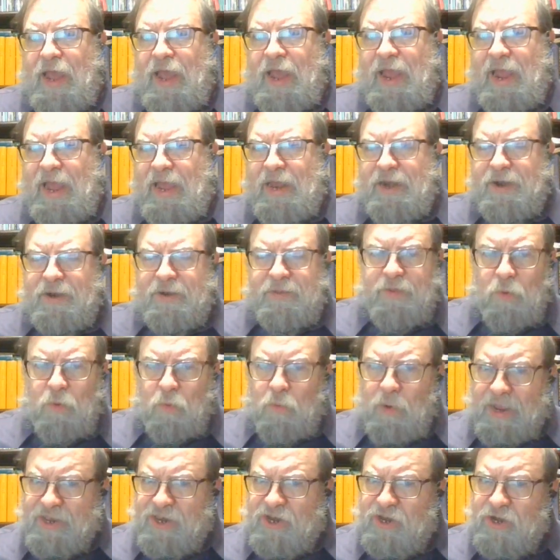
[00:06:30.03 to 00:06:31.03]
and the
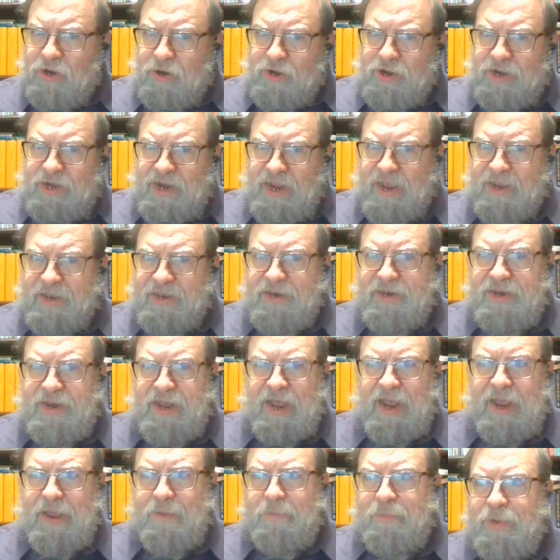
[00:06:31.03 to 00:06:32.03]
Western text
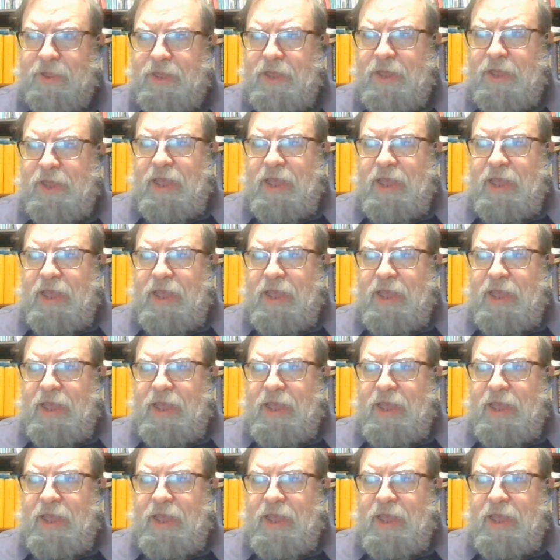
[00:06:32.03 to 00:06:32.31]
type